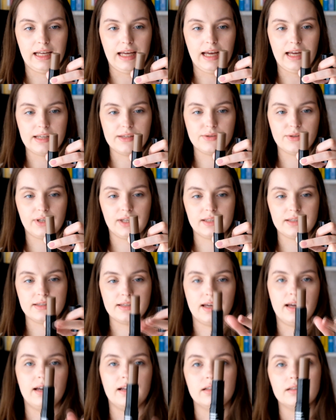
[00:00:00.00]
as you can
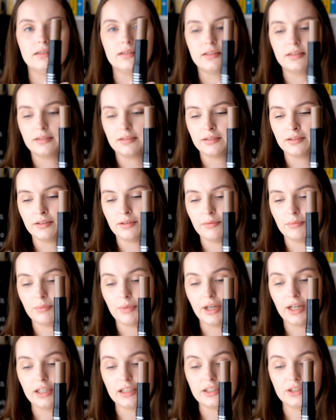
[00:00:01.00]
tell,
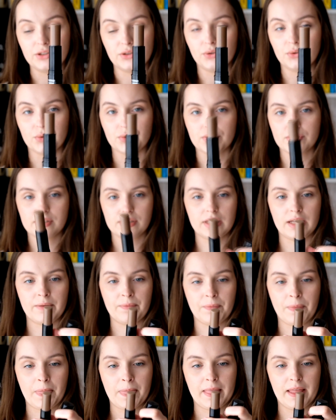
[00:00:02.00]
barely used.
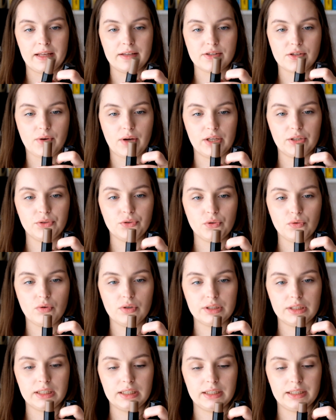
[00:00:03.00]
So I do
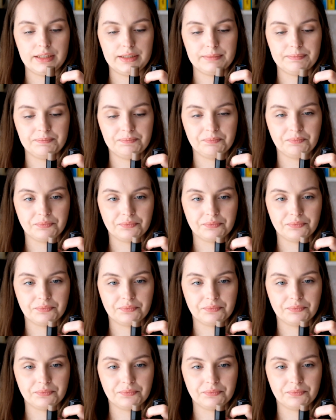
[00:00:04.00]
want to